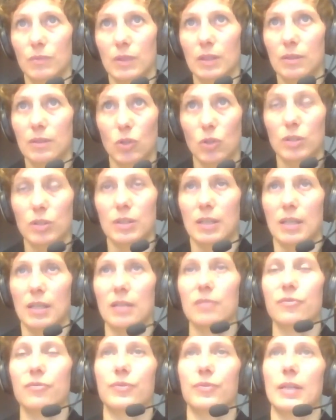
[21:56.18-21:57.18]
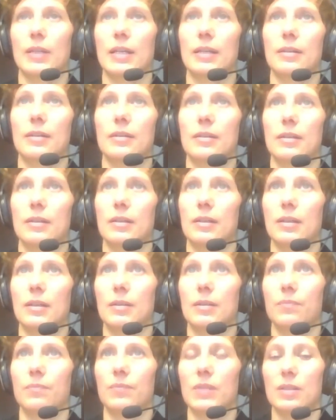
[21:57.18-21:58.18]
not enough, then
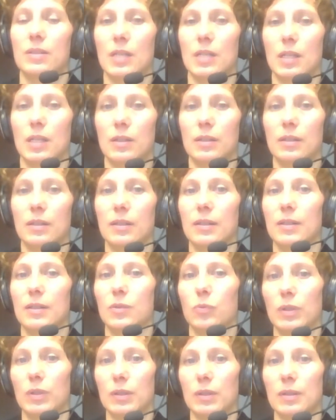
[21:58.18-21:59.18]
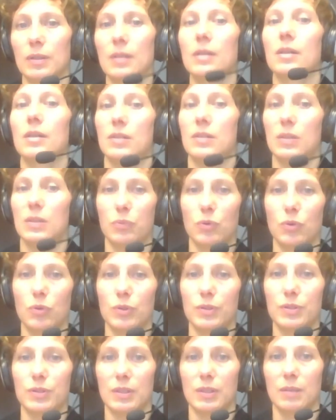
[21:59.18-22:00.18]
the Secretariat will
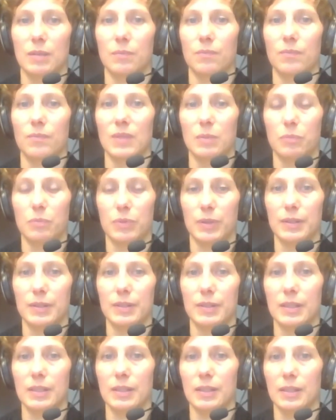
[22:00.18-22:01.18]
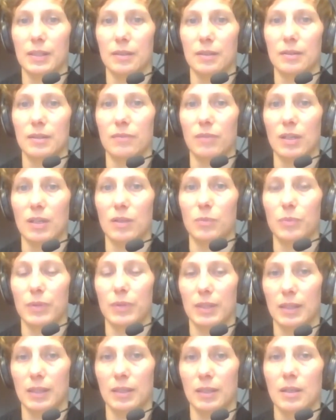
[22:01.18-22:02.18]
support the party in
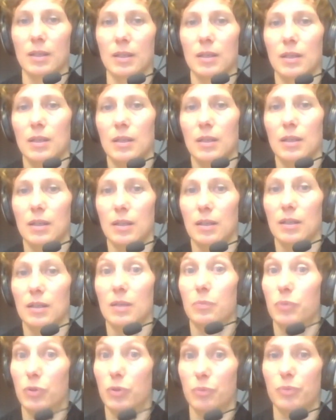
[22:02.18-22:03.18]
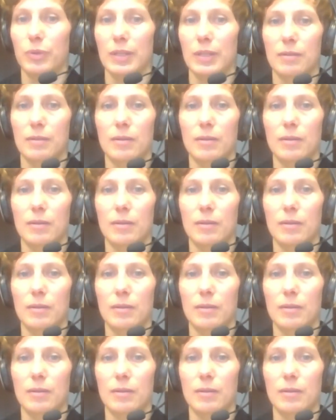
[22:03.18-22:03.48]
developing appropriate